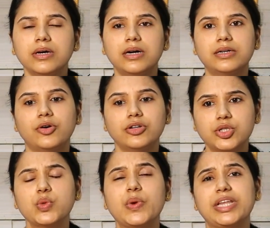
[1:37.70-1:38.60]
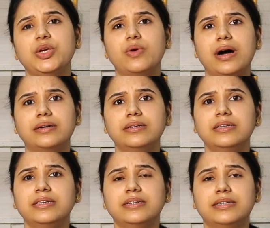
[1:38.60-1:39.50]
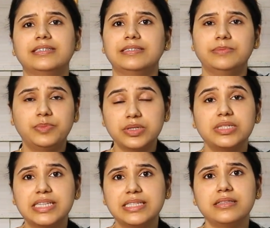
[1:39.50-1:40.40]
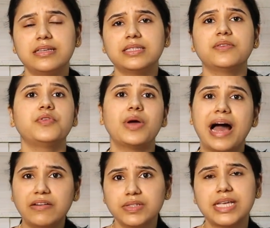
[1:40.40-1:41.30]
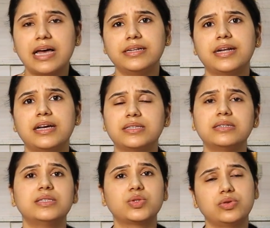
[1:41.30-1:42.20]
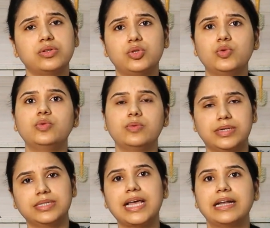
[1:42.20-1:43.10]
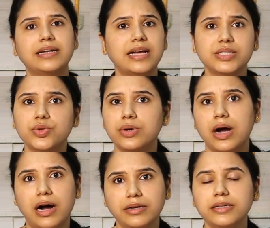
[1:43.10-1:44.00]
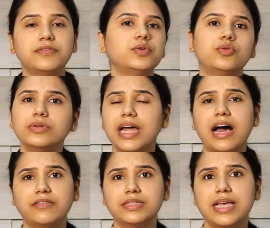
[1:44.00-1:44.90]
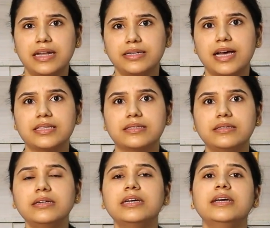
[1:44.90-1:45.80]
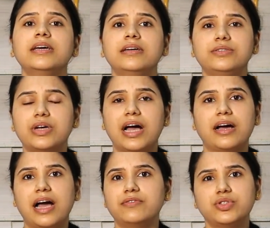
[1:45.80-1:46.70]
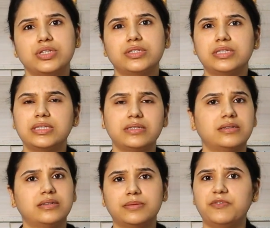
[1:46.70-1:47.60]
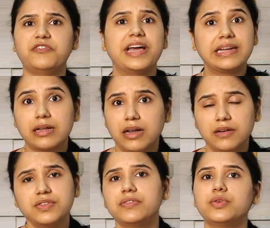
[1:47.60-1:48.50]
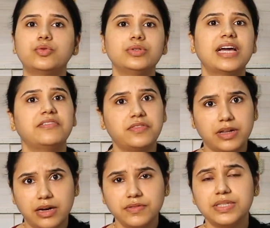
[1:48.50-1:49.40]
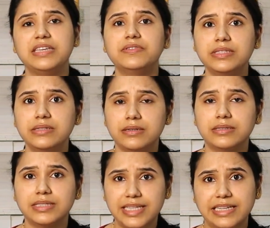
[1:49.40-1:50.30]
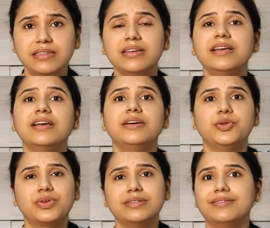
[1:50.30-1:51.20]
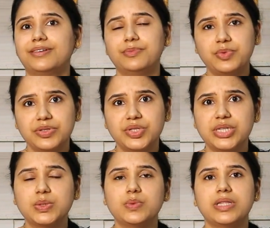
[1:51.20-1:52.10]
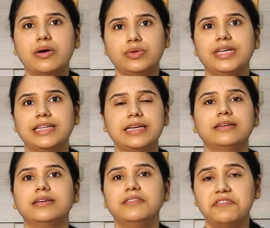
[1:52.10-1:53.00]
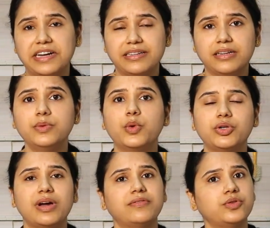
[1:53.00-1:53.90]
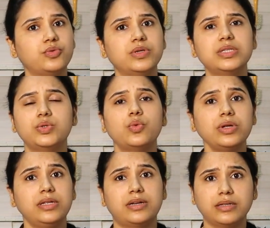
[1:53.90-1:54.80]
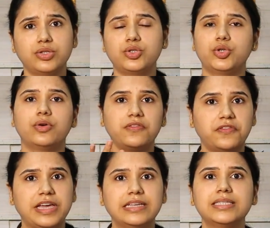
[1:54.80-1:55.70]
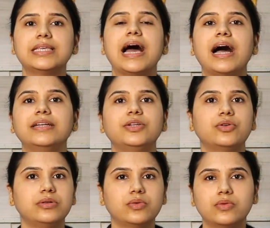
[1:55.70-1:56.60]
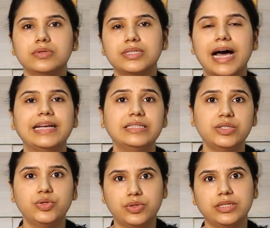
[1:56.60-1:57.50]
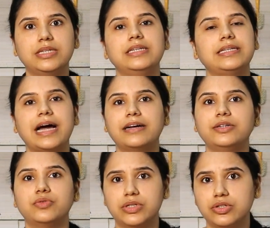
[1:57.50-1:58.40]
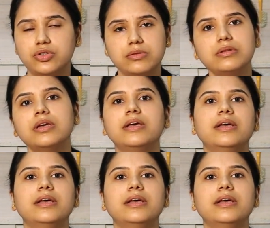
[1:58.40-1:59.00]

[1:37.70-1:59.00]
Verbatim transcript: Uh, also, when you are uh, purchasing things, if you have a sanitizer, it's good to uh, sanitize your cart. If you don't have a sanitizer, I, I would suggest uh, wear gloves. If you don't have gloves, even uh, then you can uh, purchase without getting infected. What you have to do is don't touch your face and your nose, eyes during the entire duration.